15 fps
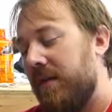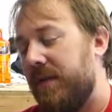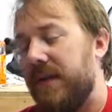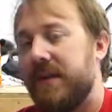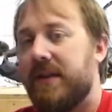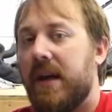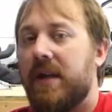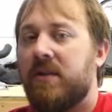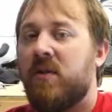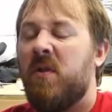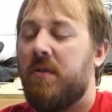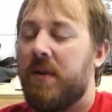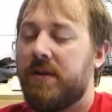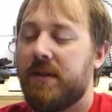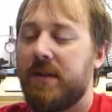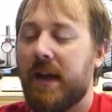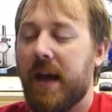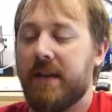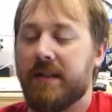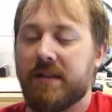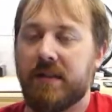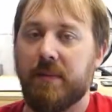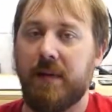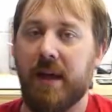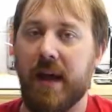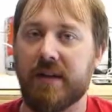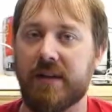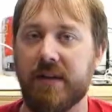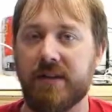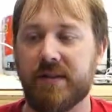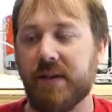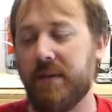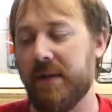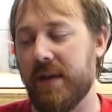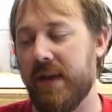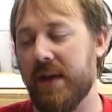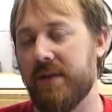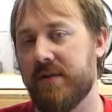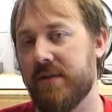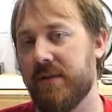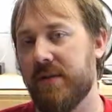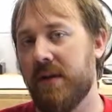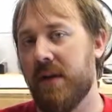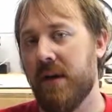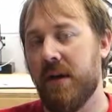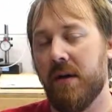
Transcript: This has a whole bunch of the gaskets coming to actually assemble the engine.